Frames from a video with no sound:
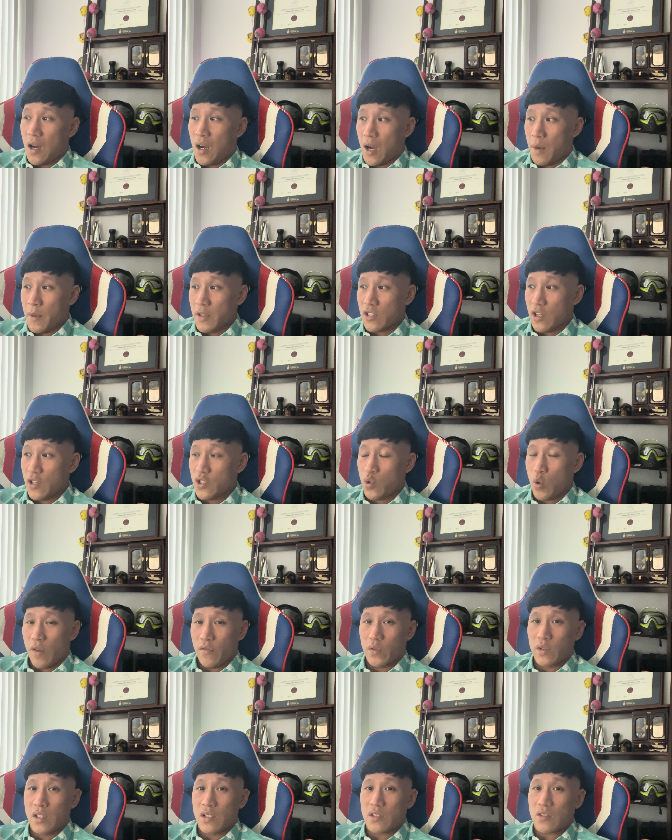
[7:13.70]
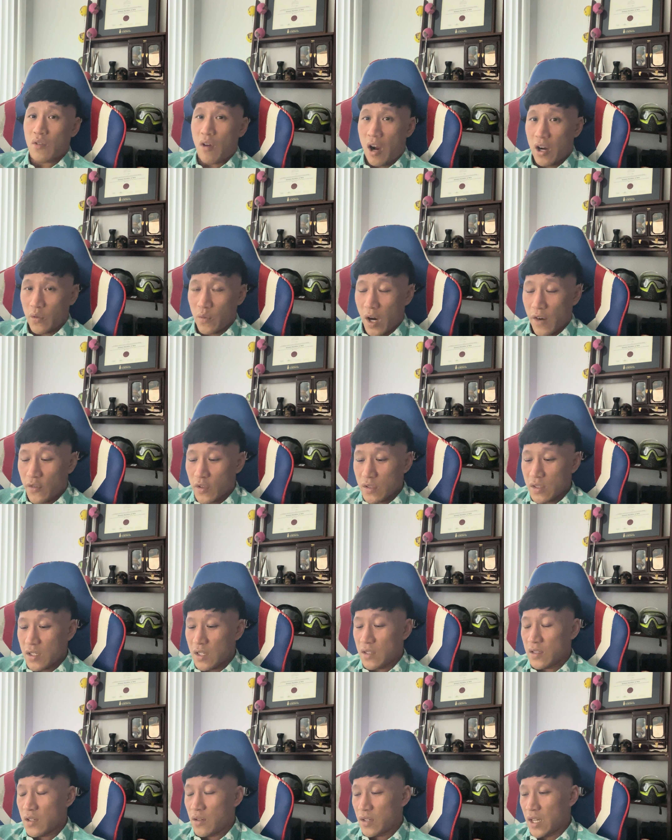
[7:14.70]
as long as you have really strong
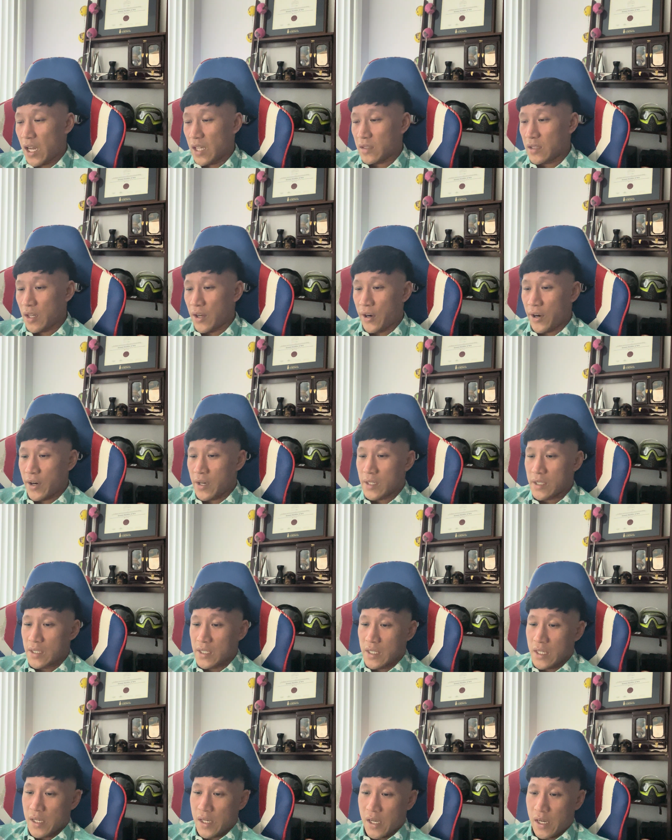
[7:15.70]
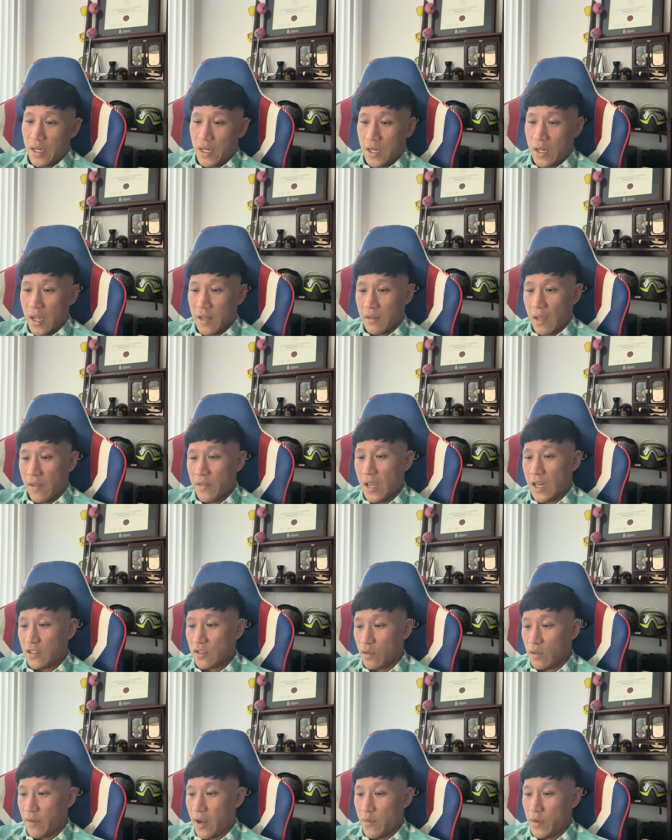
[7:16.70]
references, you'll get there. And that's
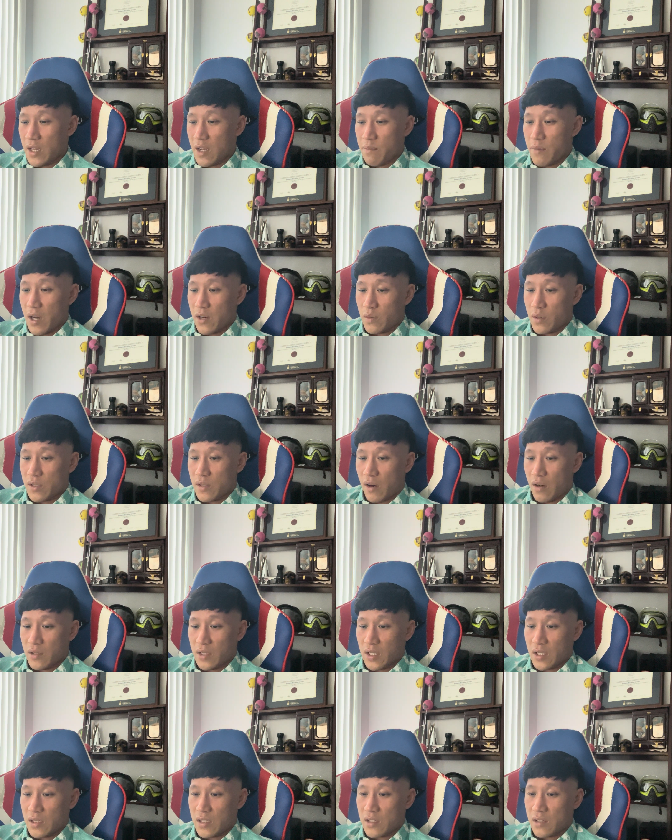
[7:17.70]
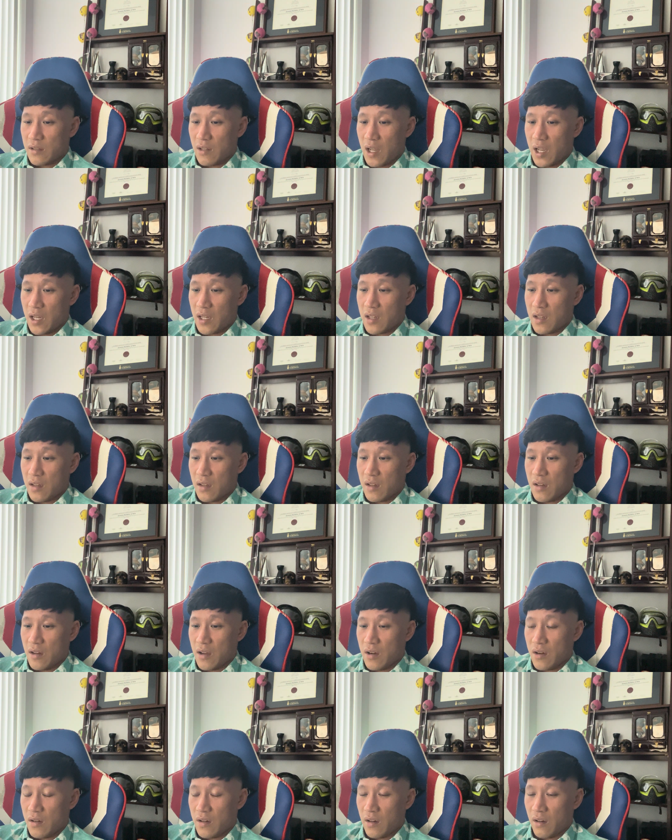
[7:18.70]
sort of how we get better as artists,
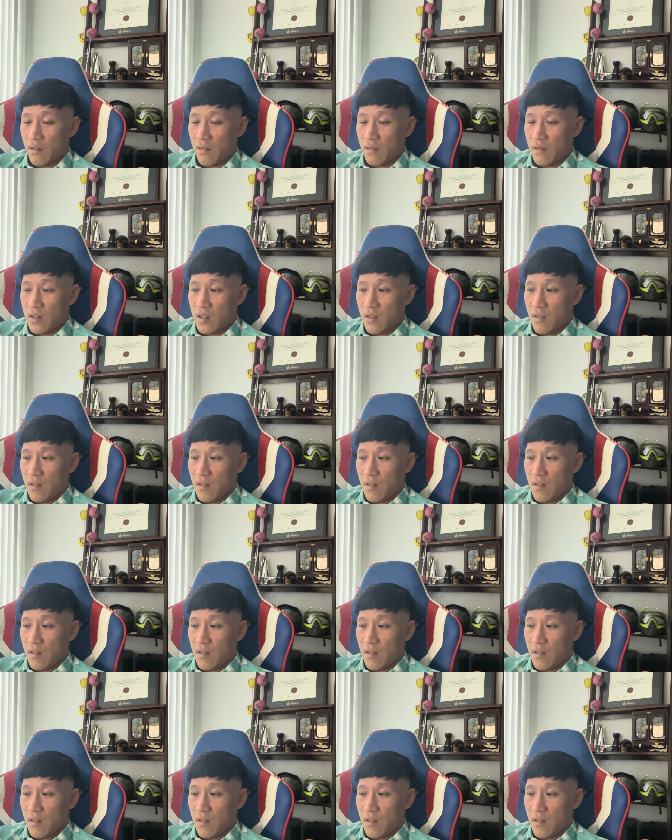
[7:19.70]
and